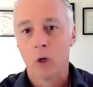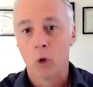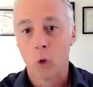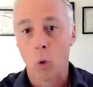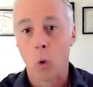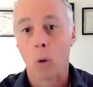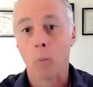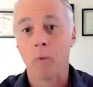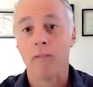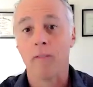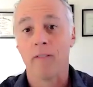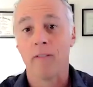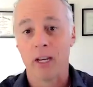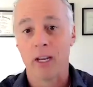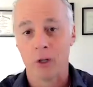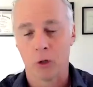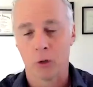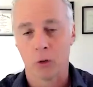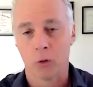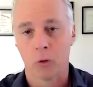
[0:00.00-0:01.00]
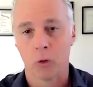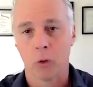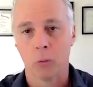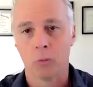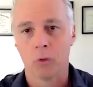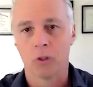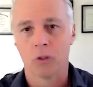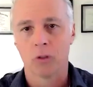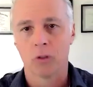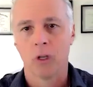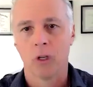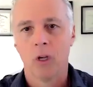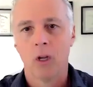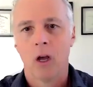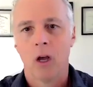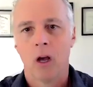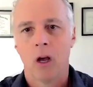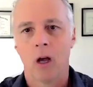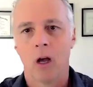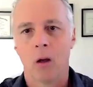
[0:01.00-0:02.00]
corporate venture groups
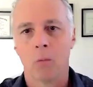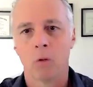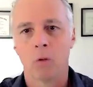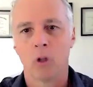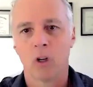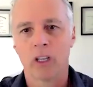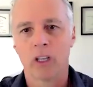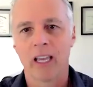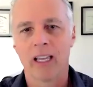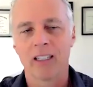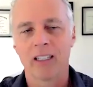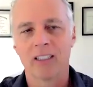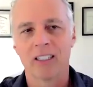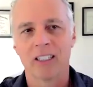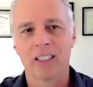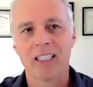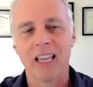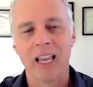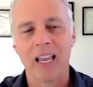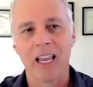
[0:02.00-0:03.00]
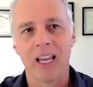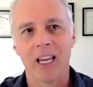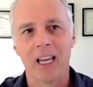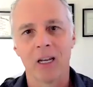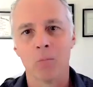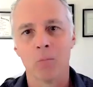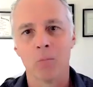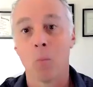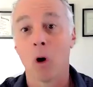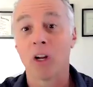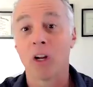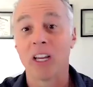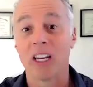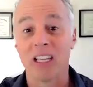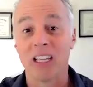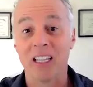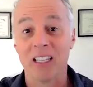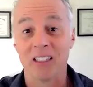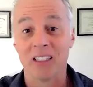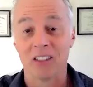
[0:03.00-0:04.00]
looking to gain
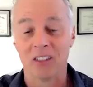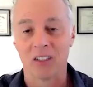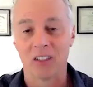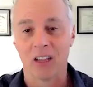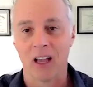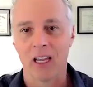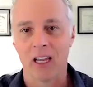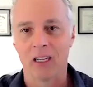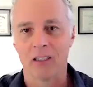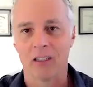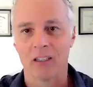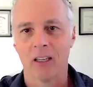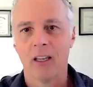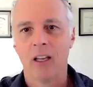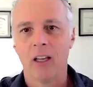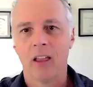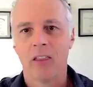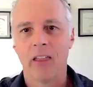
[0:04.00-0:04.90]
market insight